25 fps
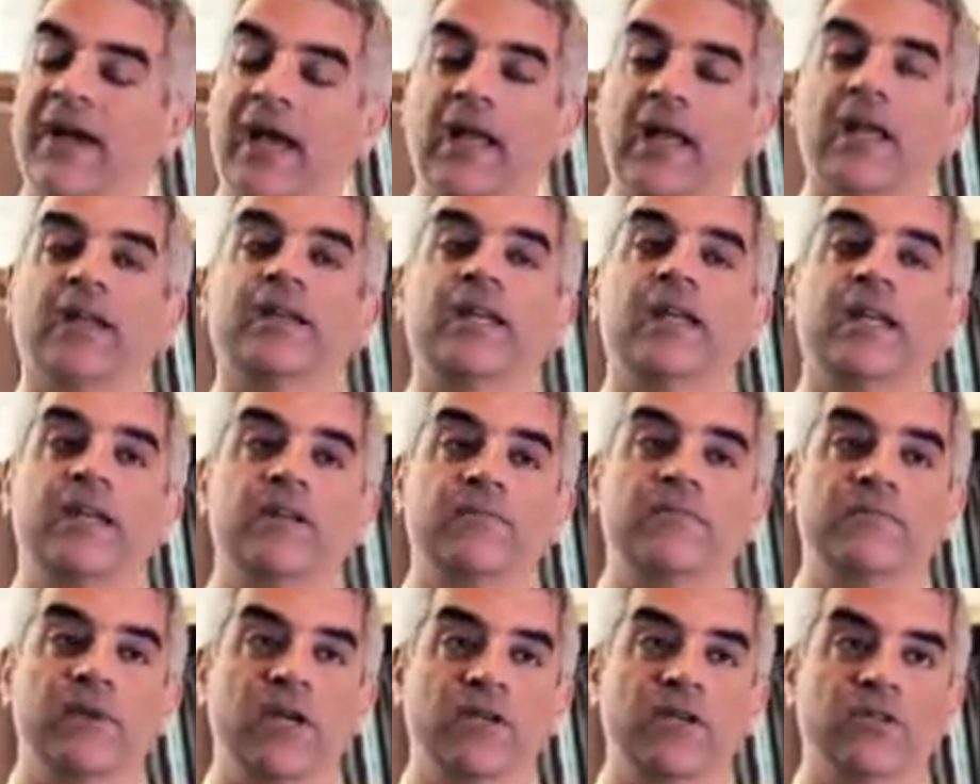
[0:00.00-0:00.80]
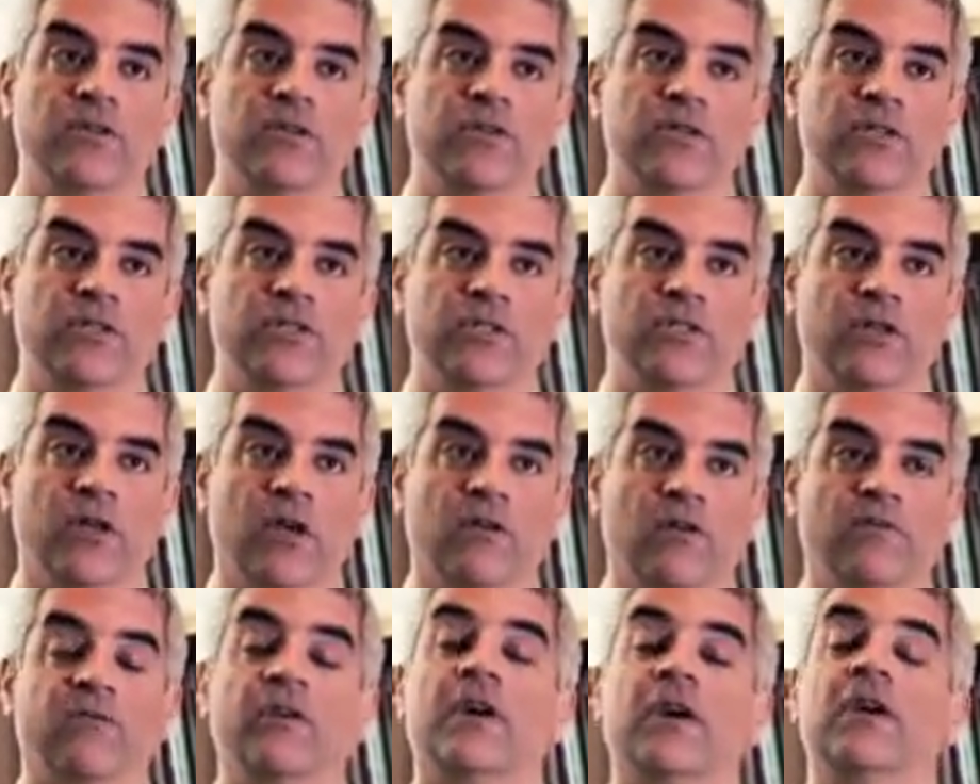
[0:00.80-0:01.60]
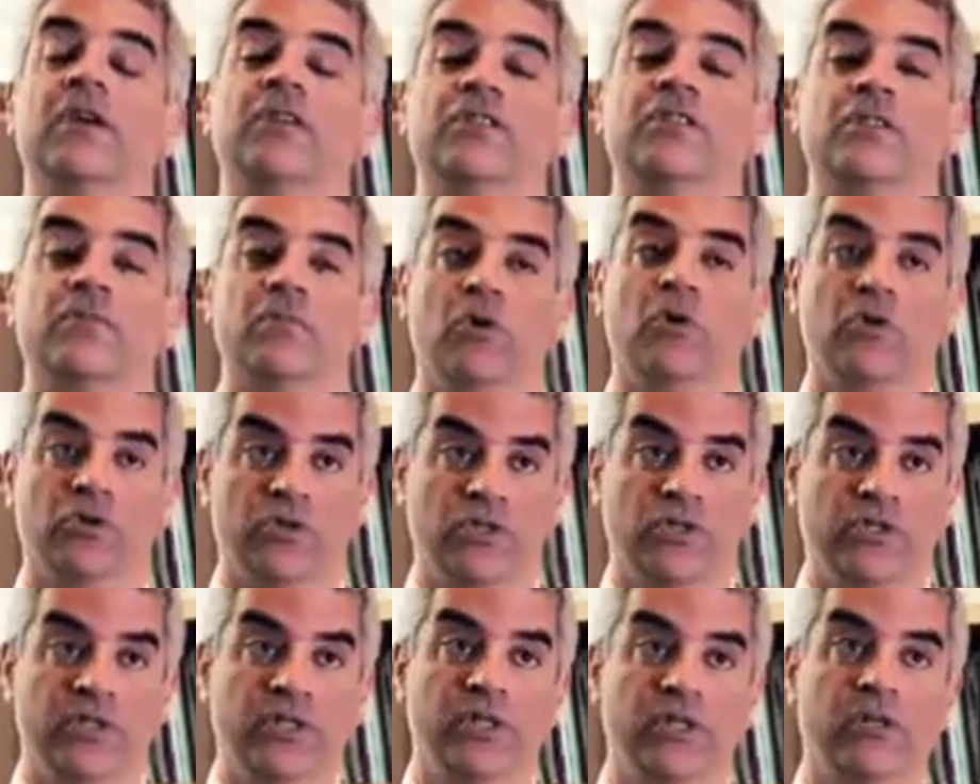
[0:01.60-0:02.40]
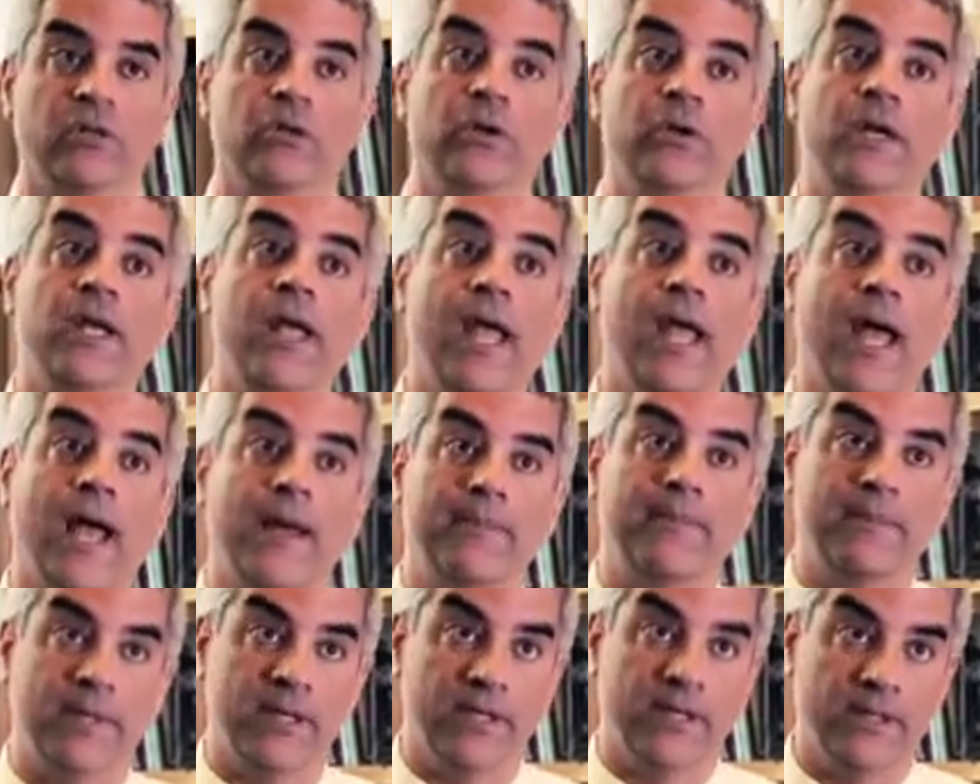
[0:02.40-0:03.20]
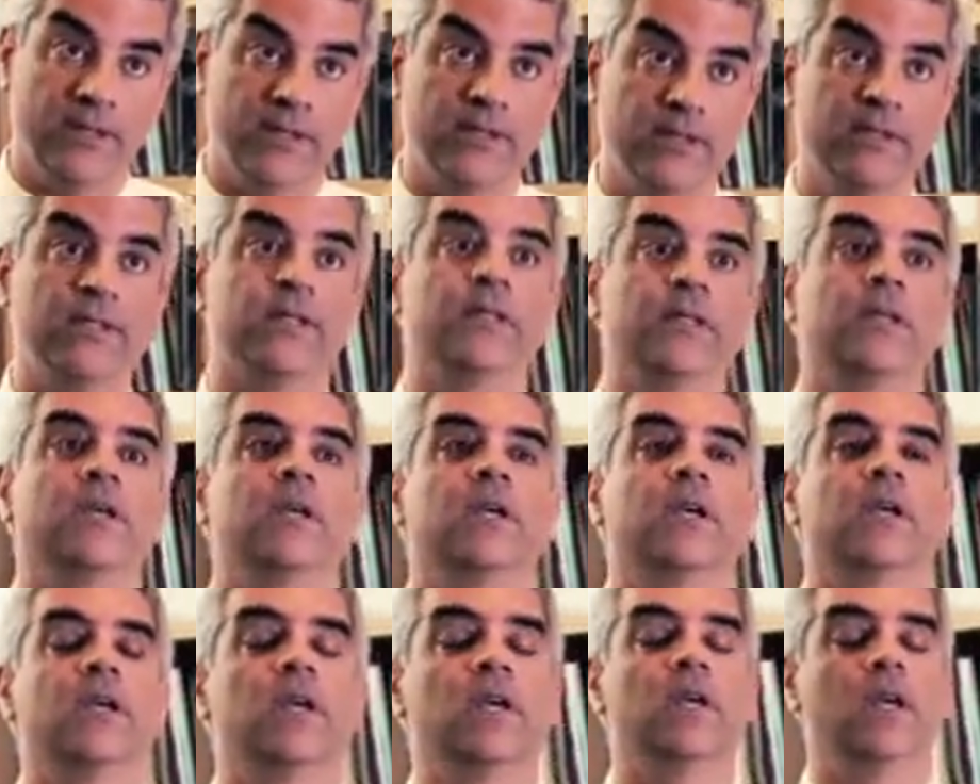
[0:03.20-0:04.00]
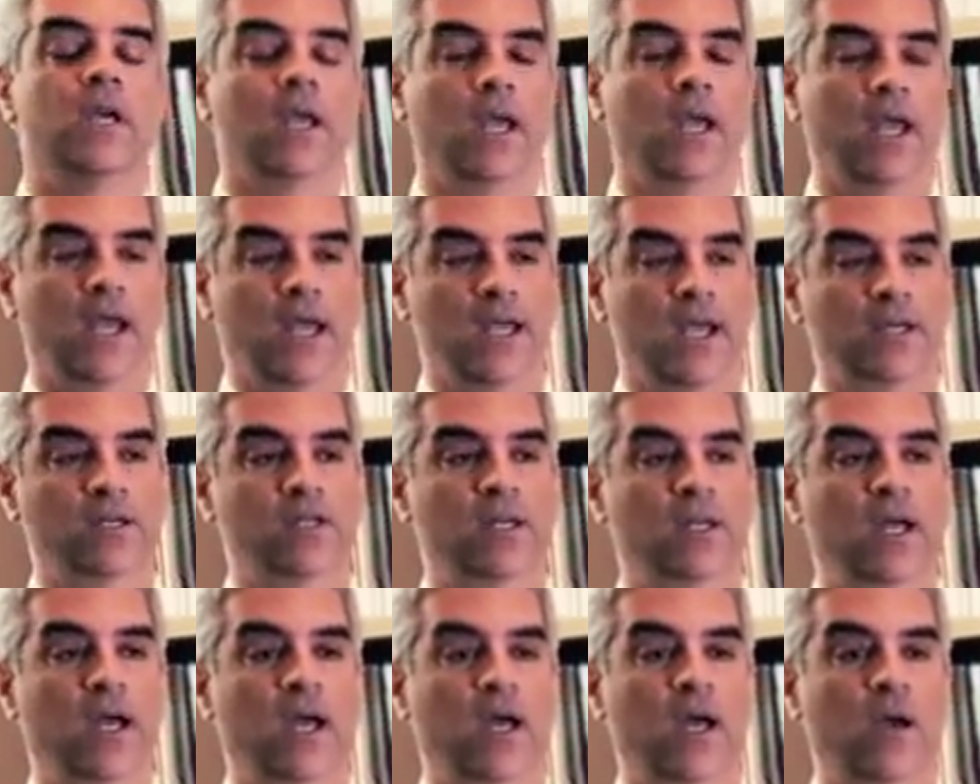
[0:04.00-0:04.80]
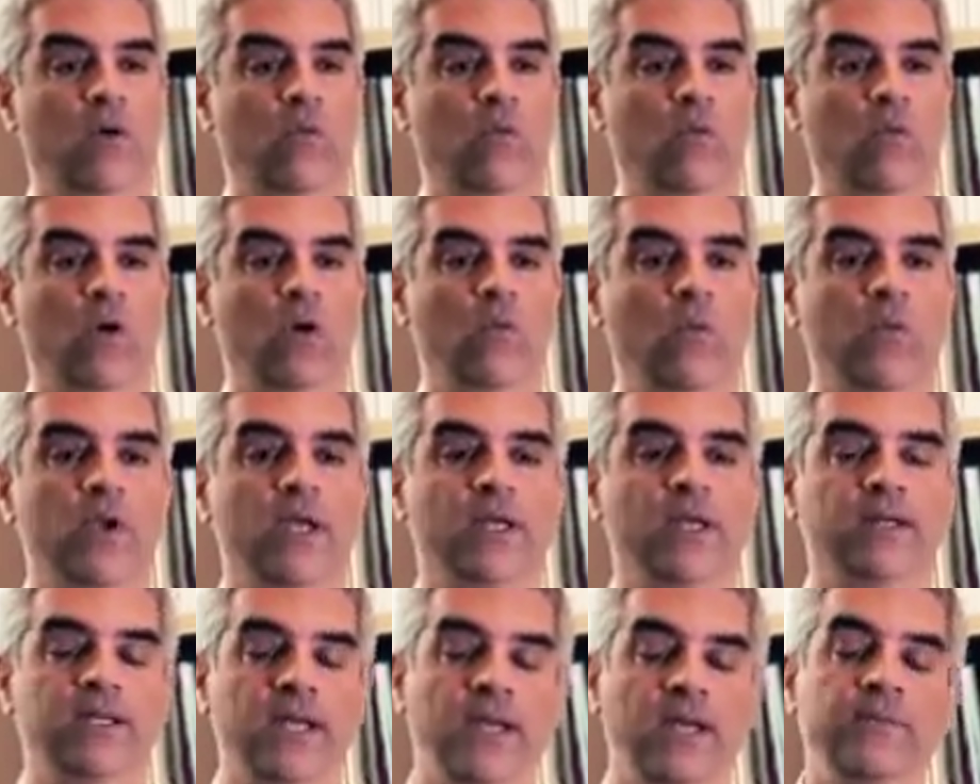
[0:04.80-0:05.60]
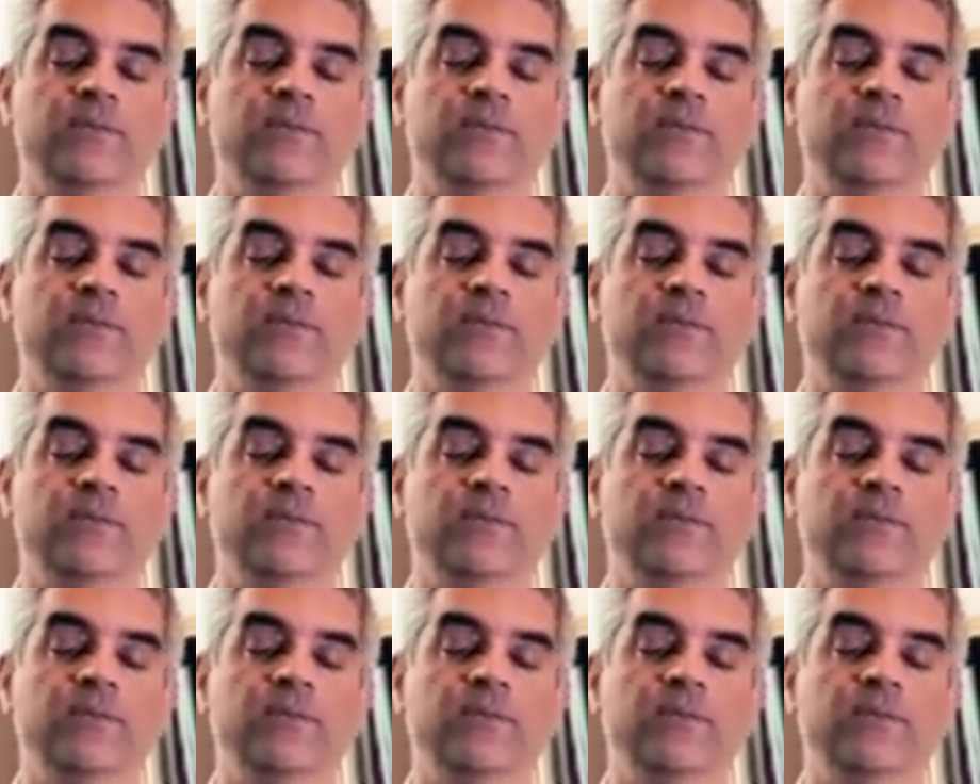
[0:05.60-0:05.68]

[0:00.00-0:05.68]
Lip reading: Christakis, which are also speaking in the film. And actually, their